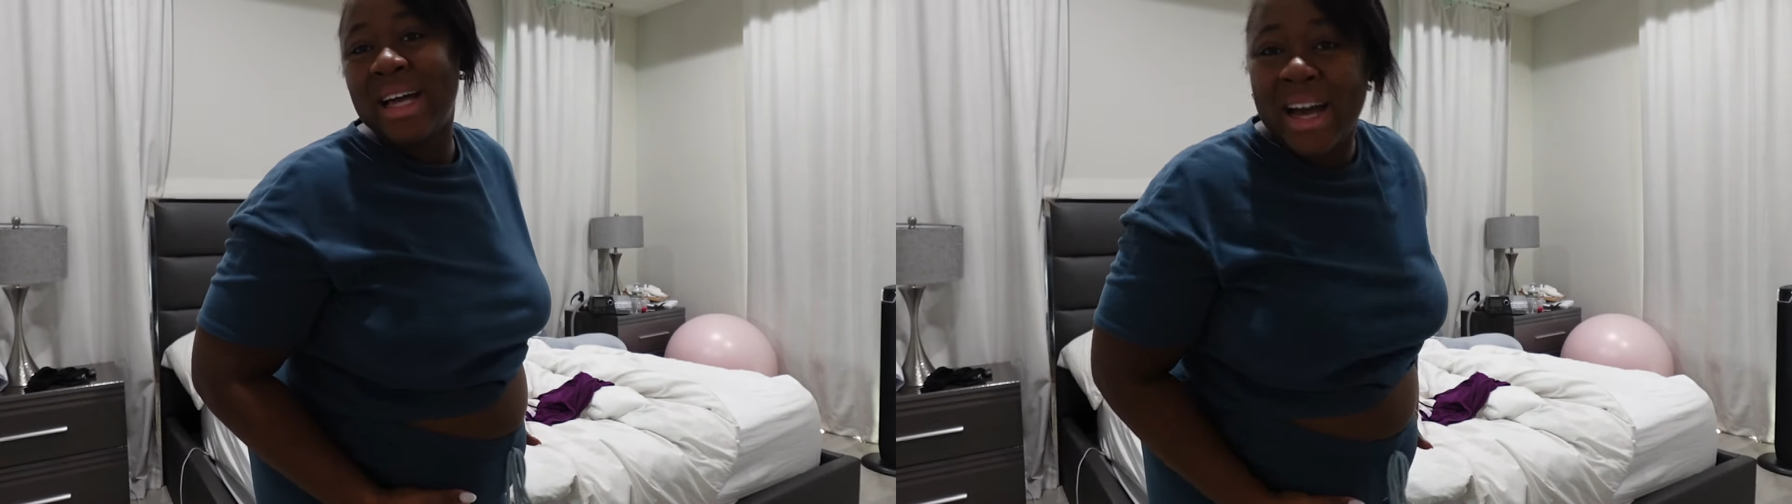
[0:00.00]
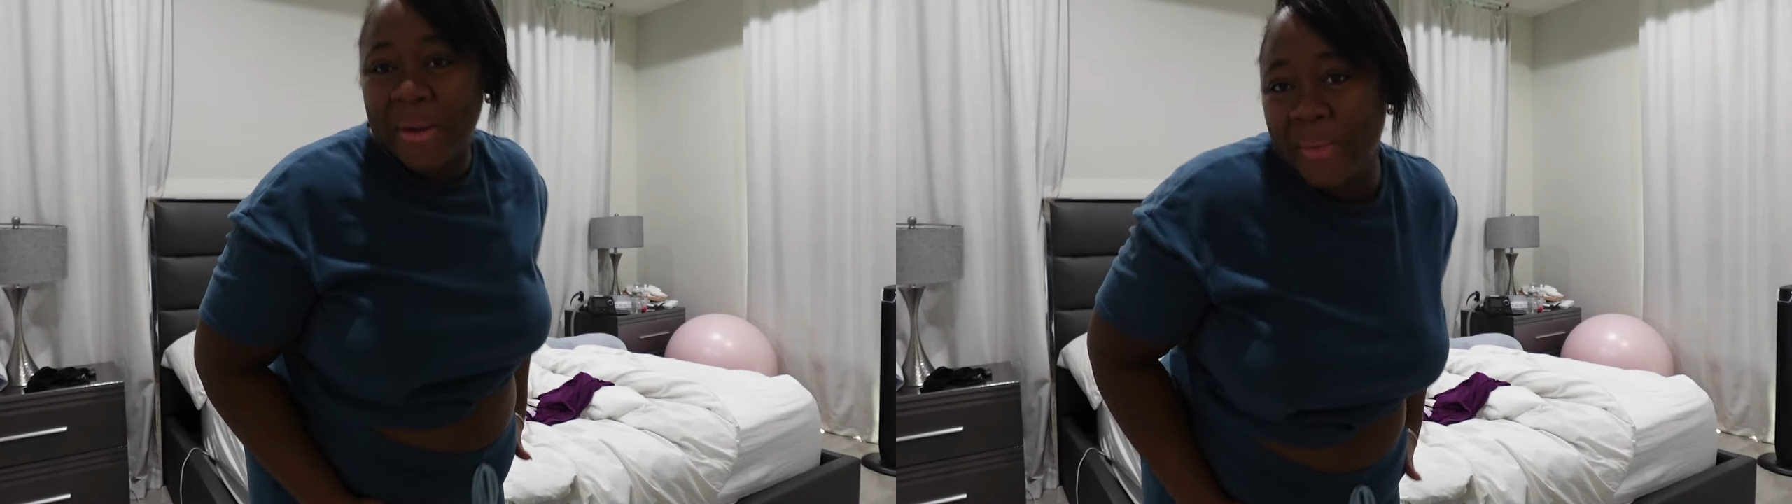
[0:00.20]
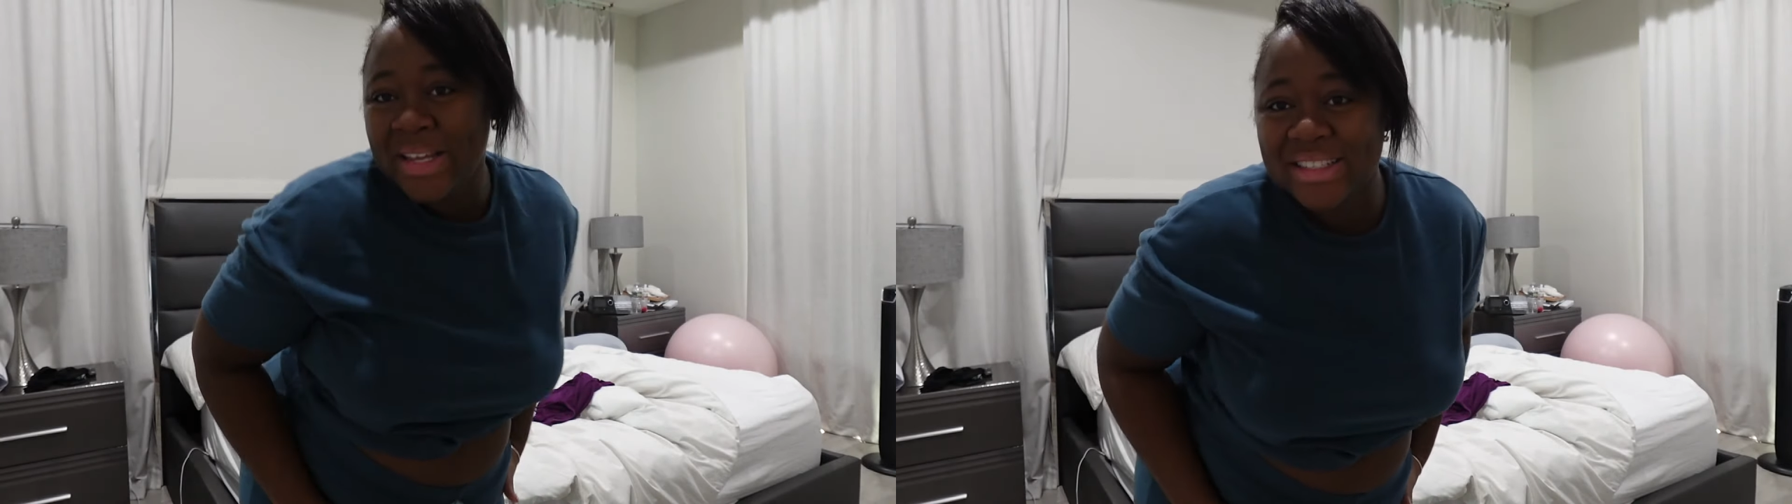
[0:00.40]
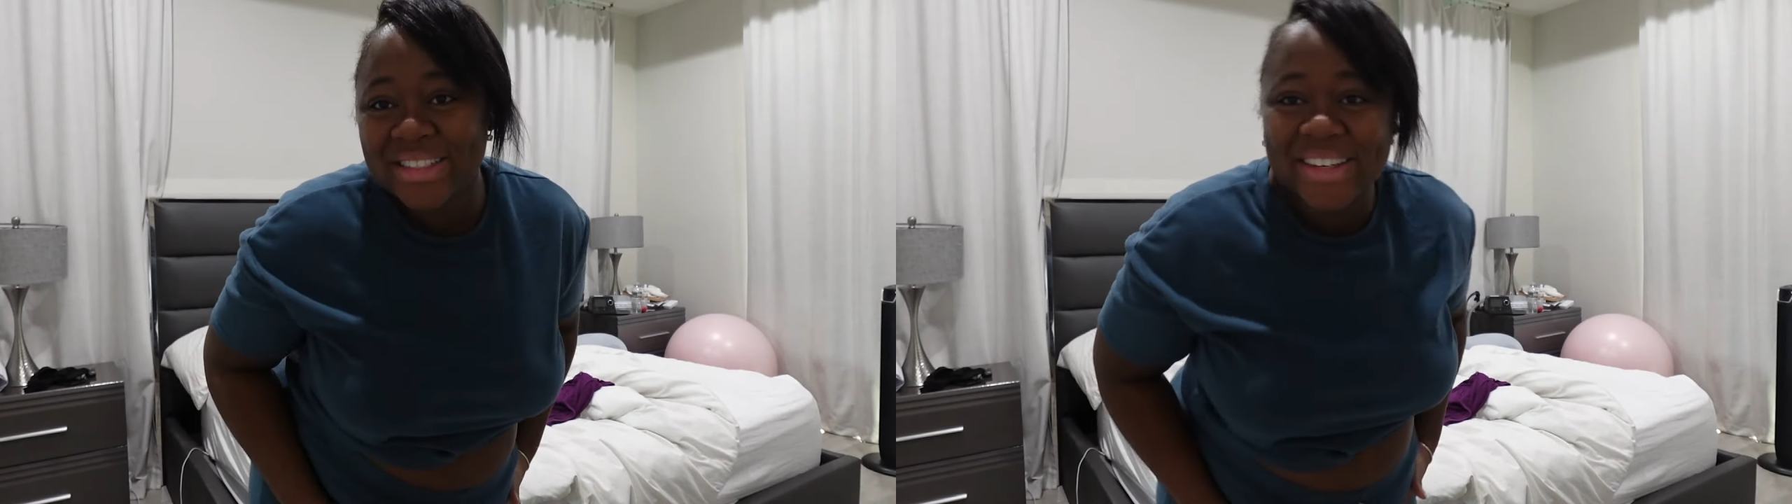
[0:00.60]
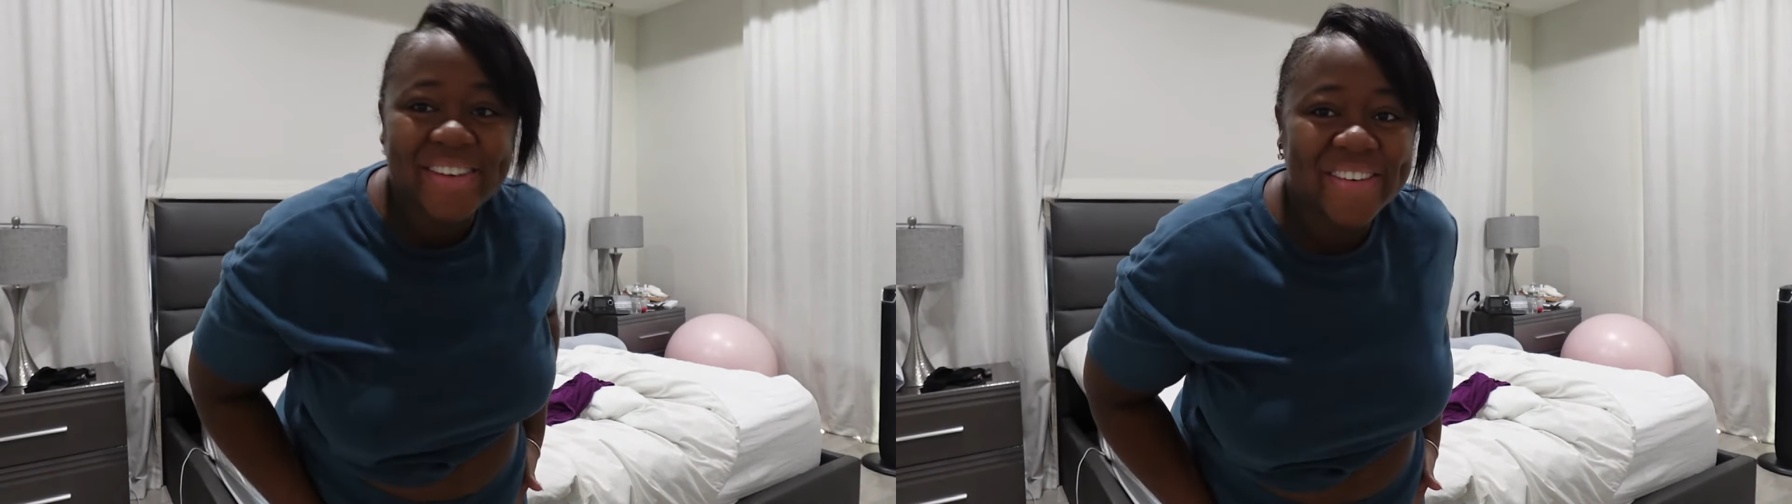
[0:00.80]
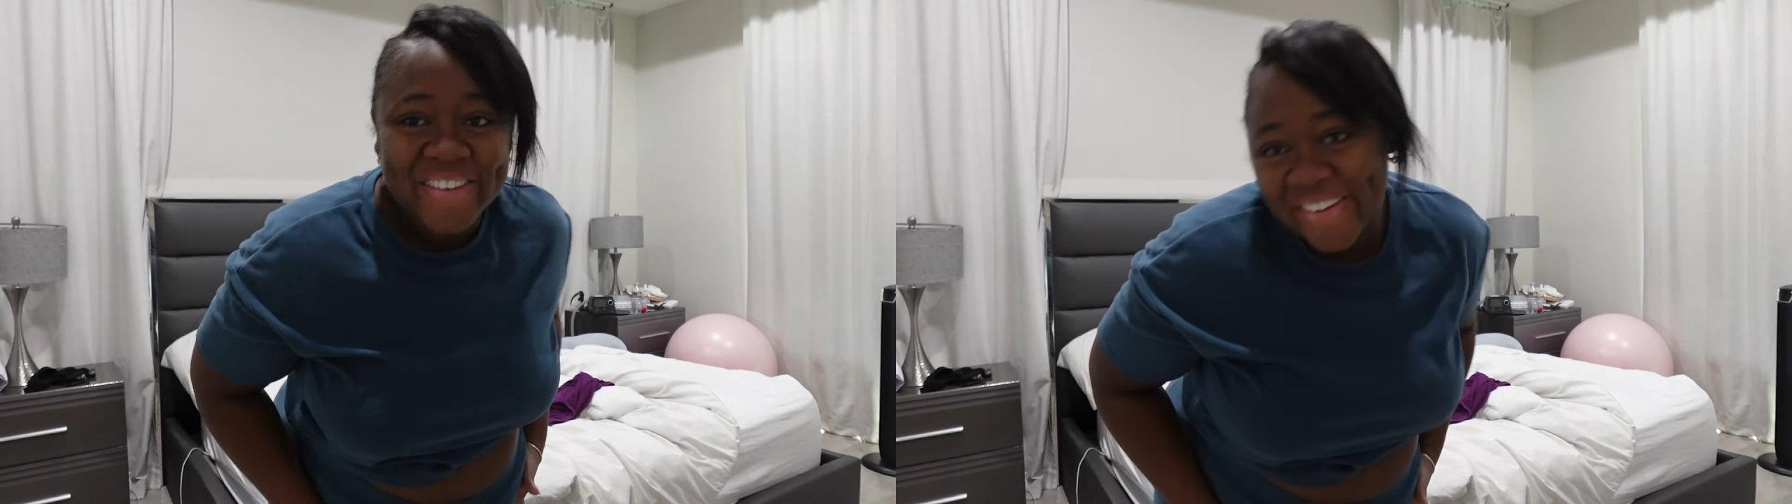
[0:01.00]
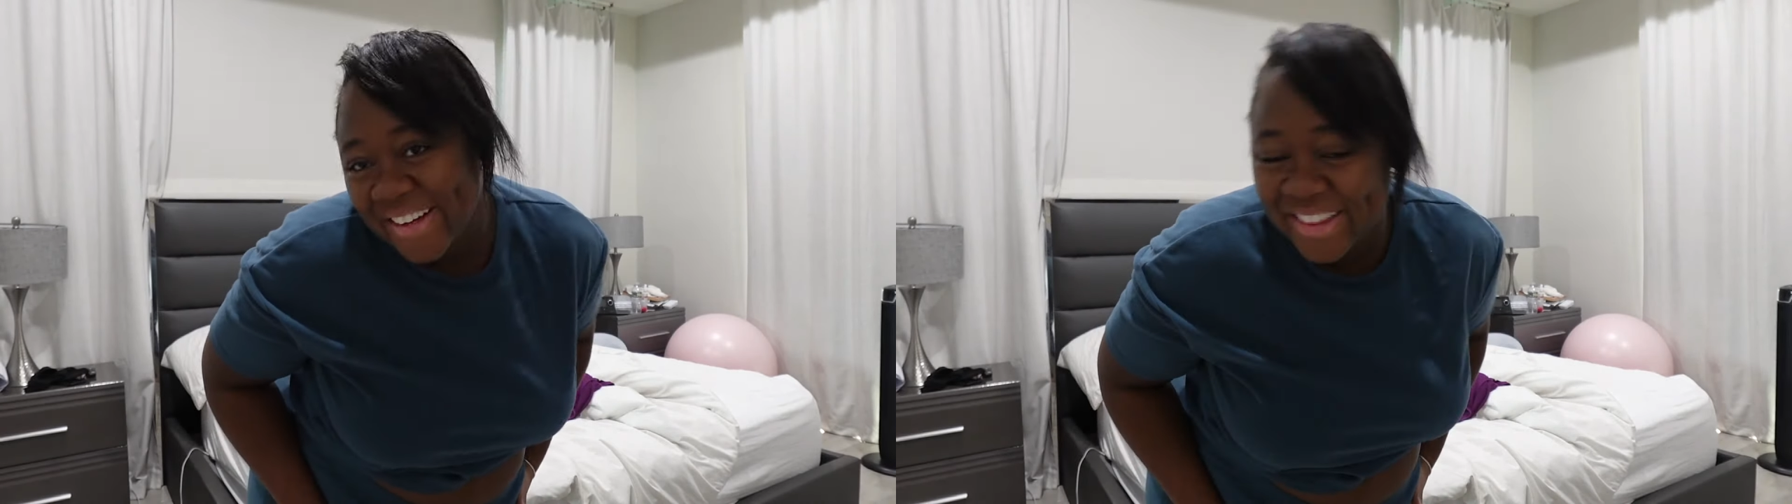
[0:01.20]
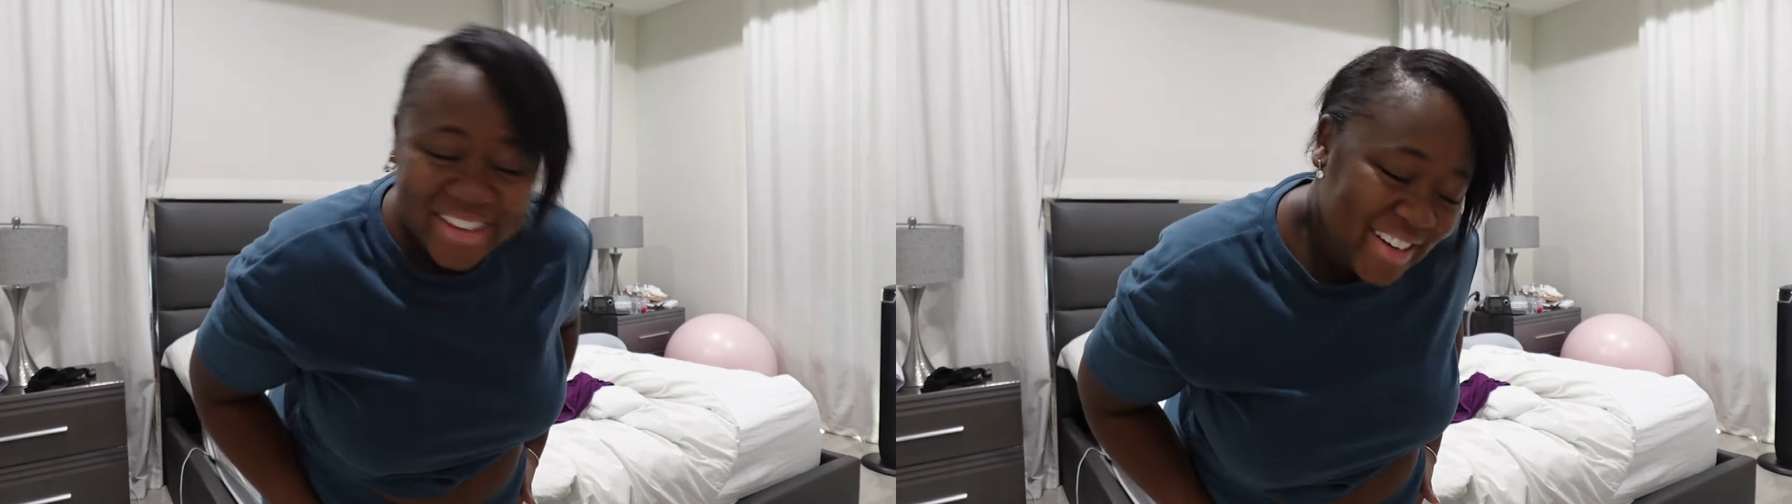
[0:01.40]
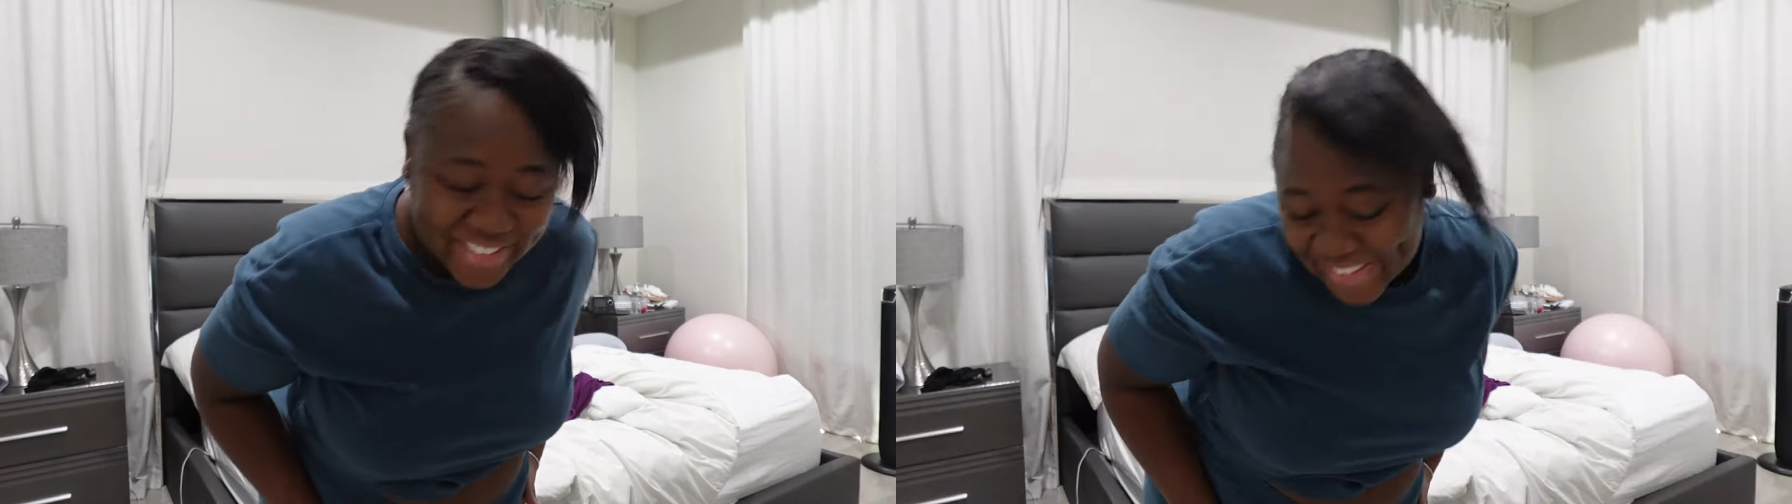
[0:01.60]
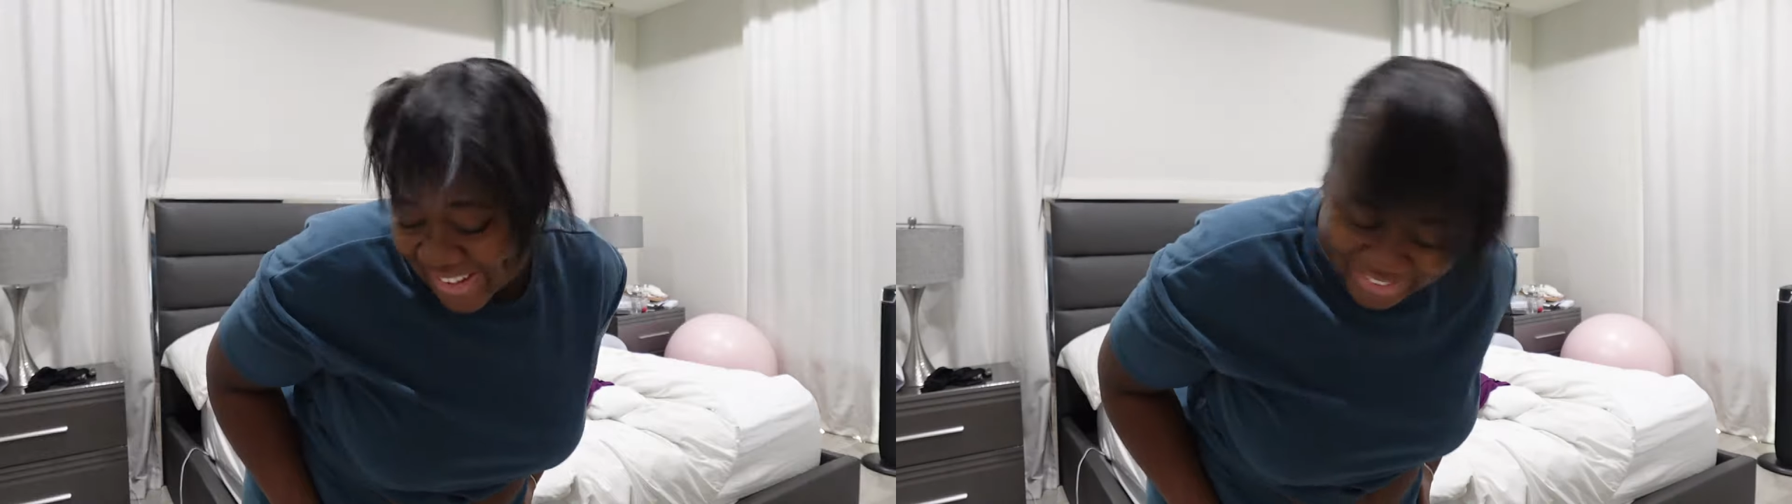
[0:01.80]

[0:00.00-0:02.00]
9 weeks to go. 31